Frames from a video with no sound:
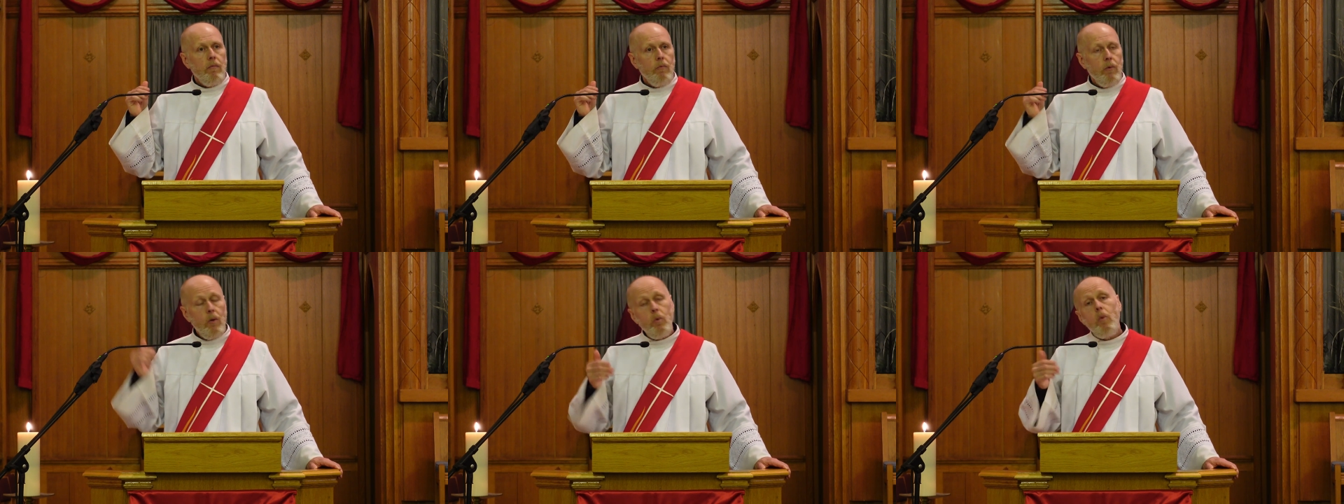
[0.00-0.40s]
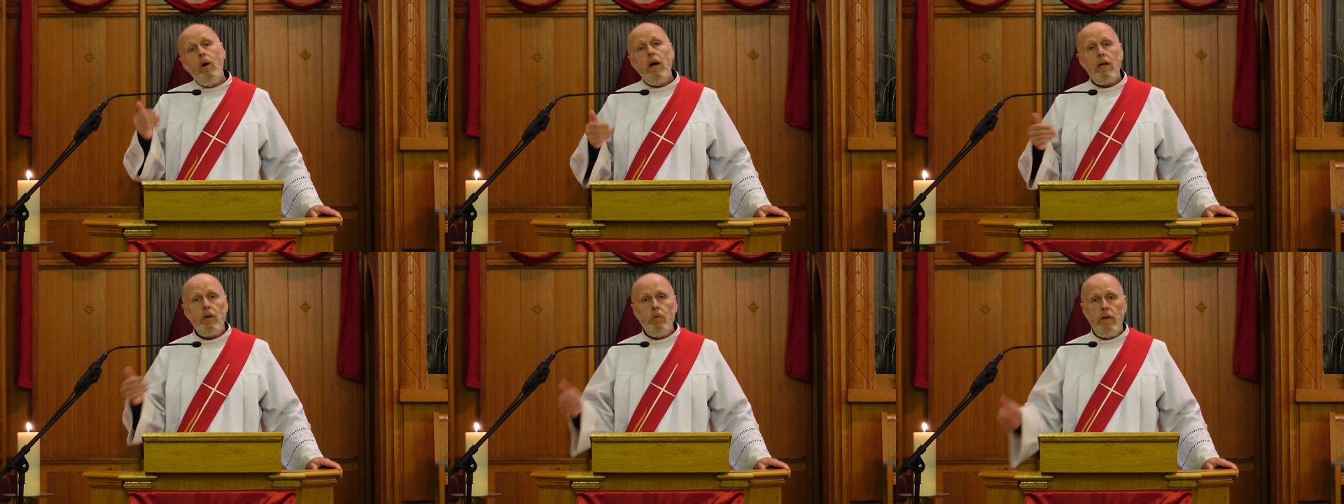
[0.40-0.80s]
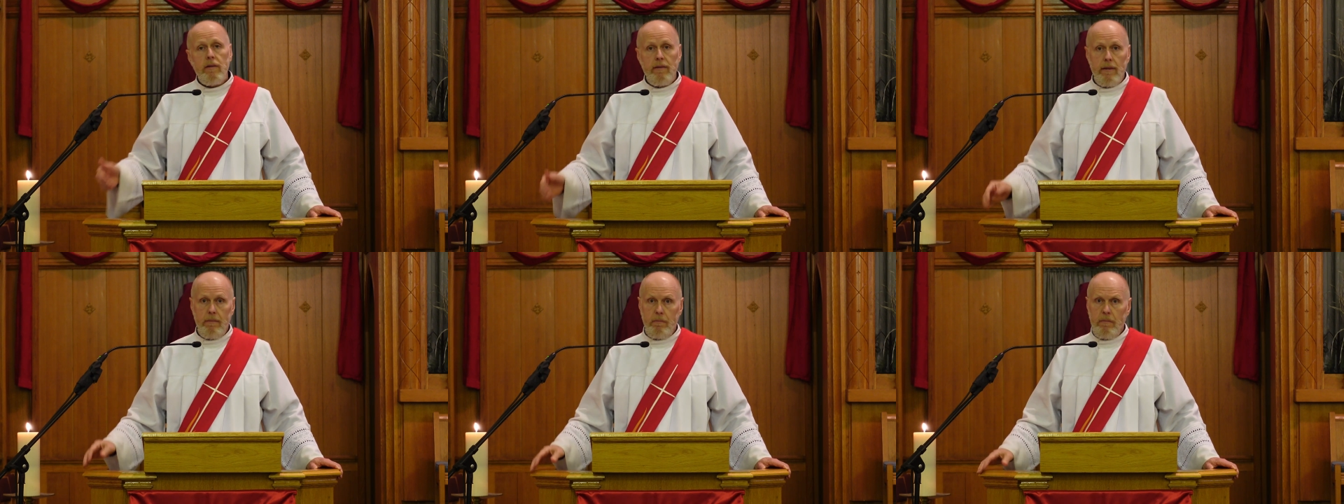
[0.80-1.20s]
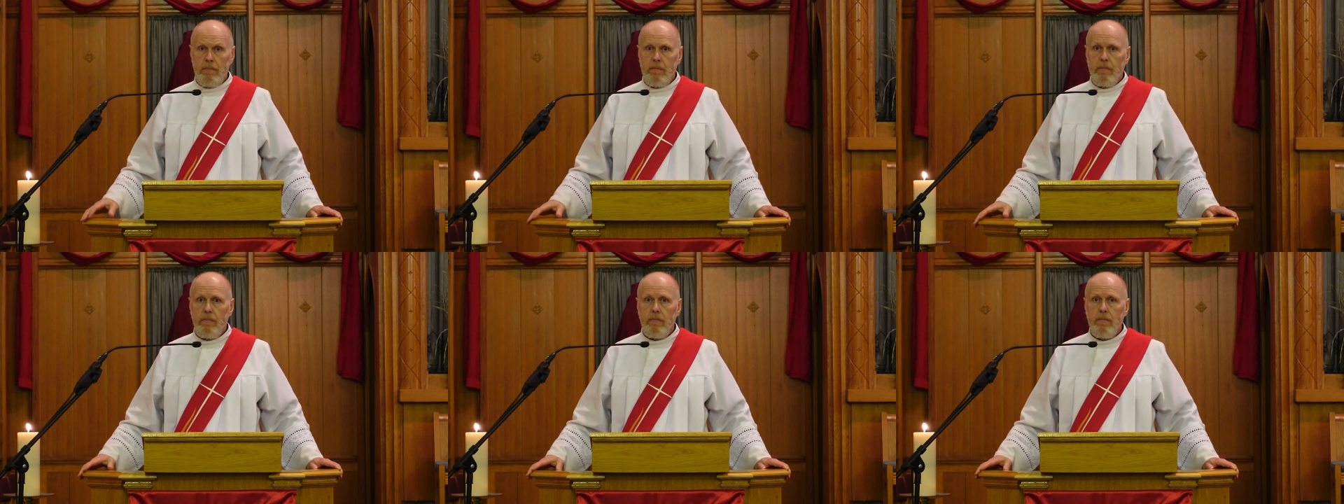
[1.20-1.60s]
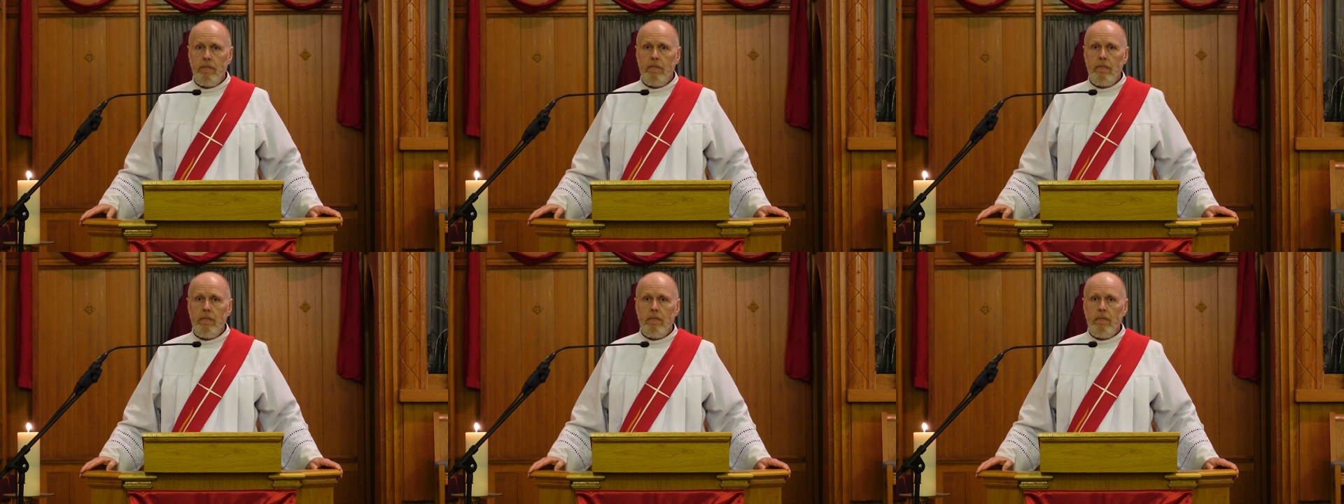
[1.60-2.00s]
we'll walk with him
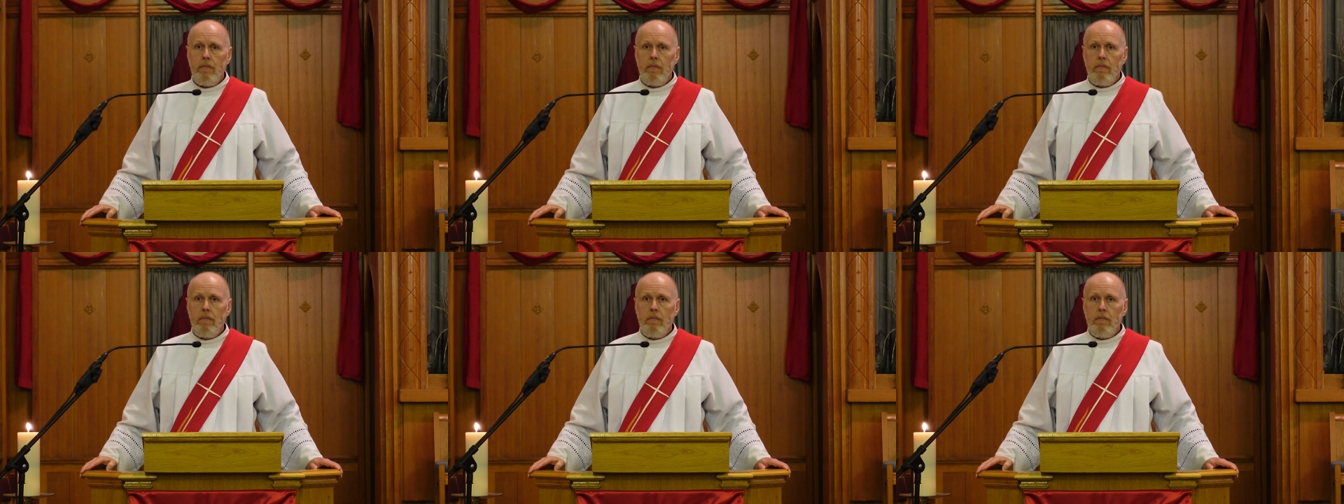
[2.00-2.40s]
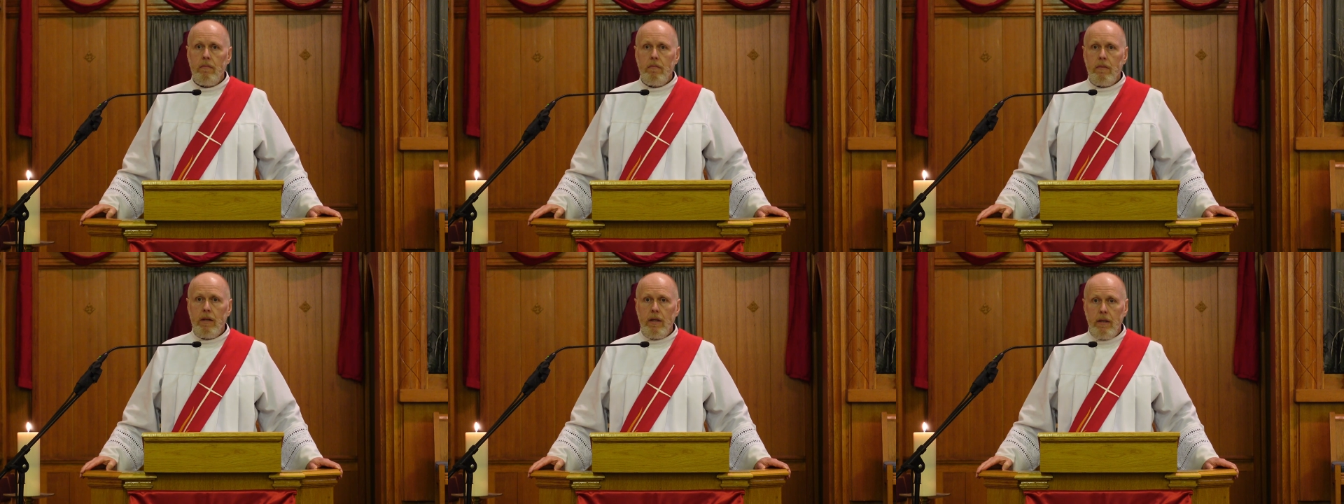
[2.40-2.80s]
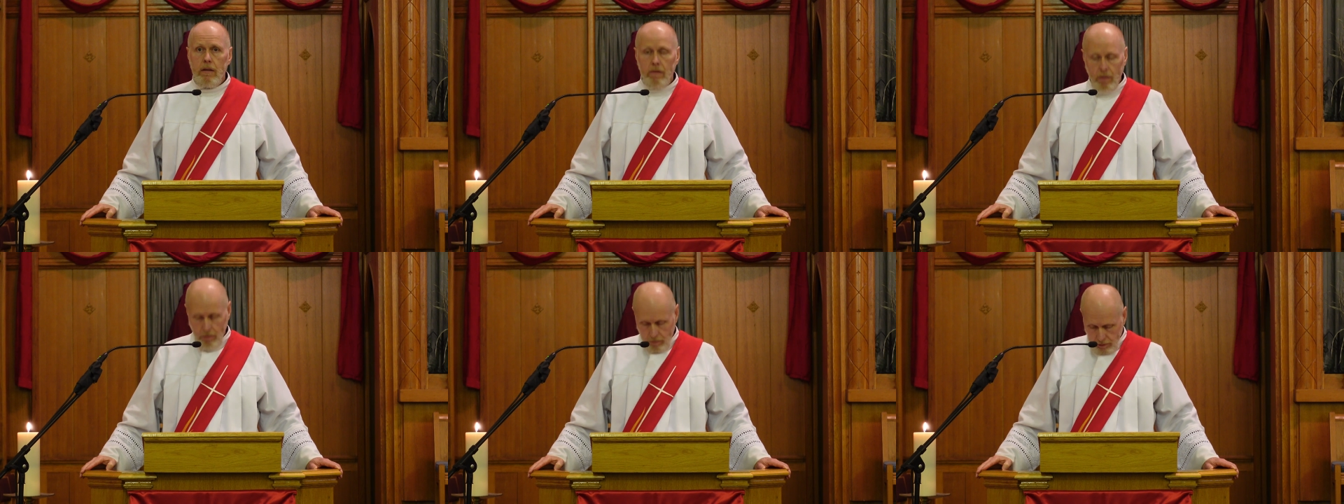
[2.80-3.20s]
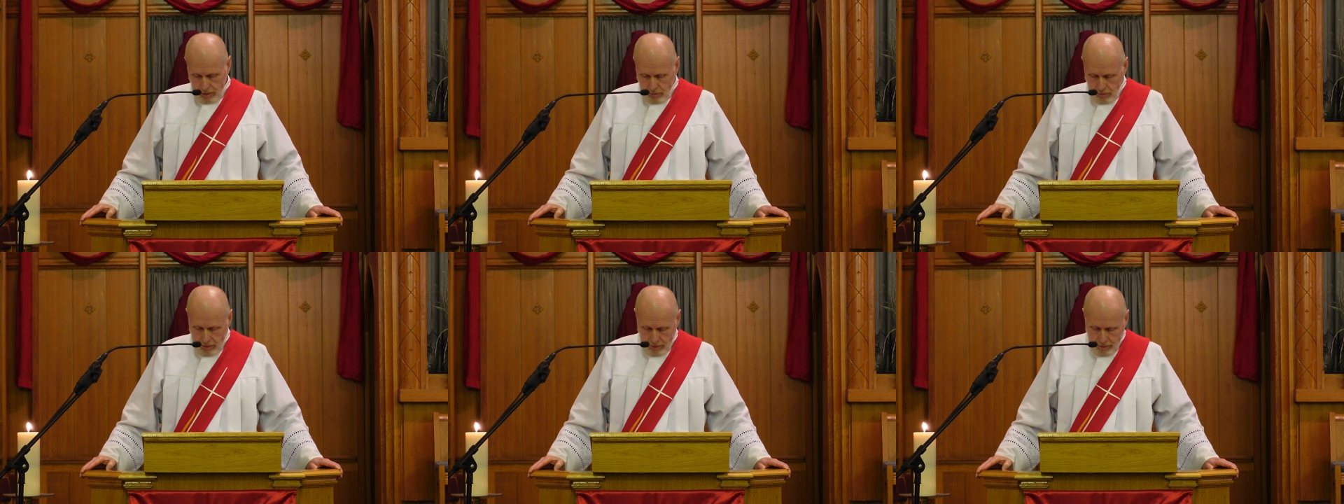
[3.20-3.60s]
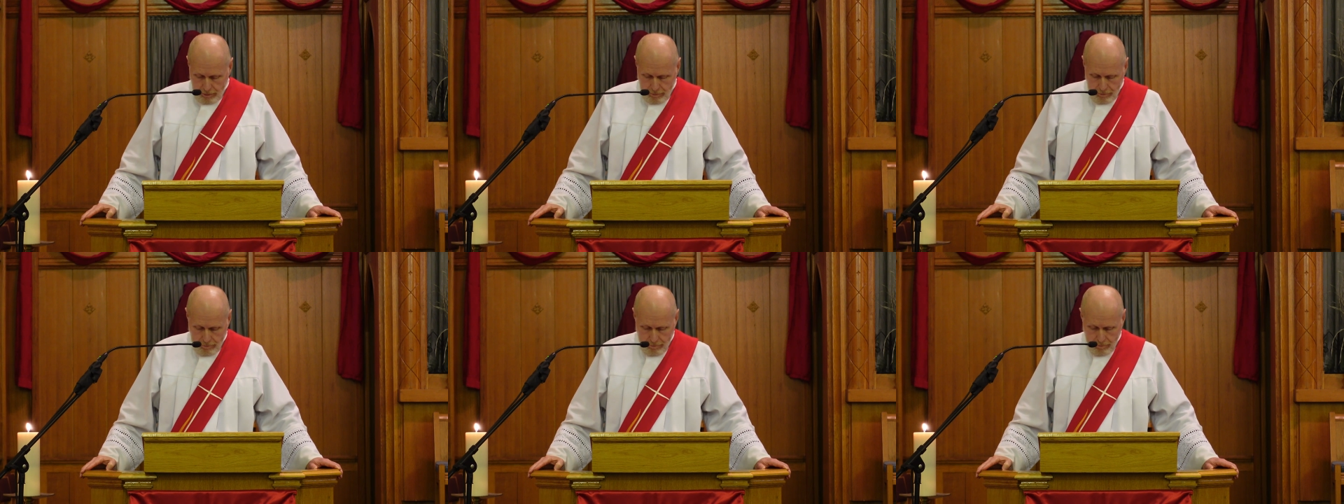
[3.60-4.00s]
in Holy Week.